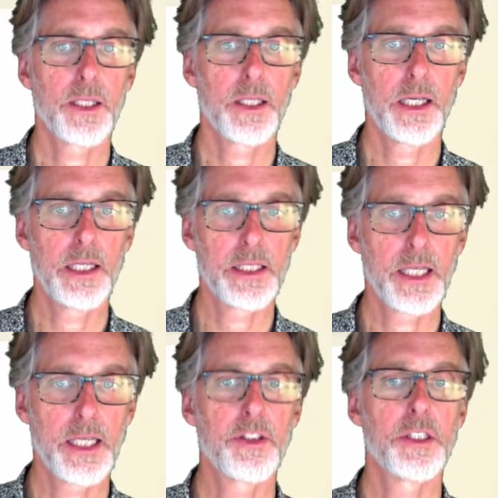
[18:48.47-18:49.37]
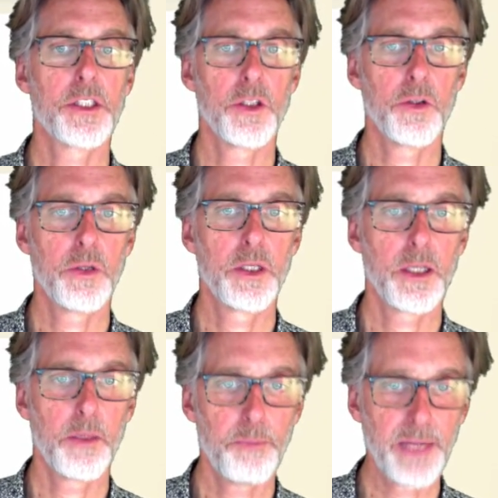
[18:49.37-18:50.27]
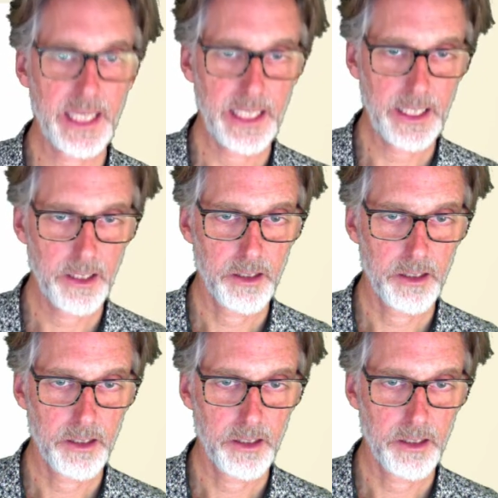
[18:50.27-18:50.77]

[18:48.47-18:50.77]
is given to B.